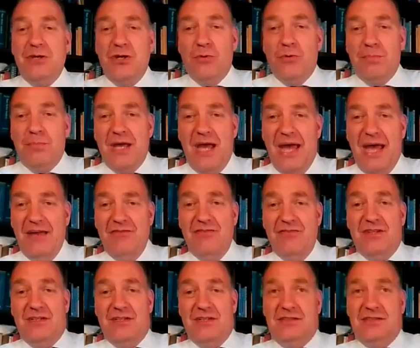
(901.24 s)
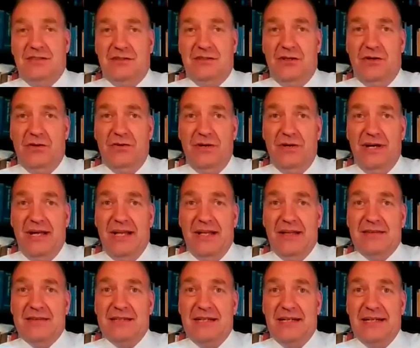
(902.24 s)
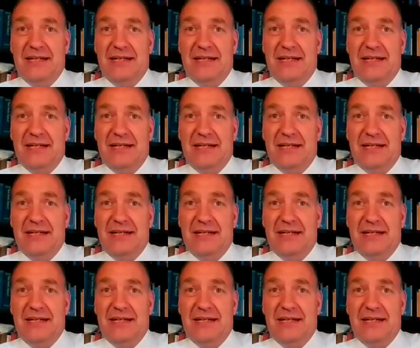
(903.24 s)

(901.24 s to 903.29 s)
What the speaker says: your behavior, you know. And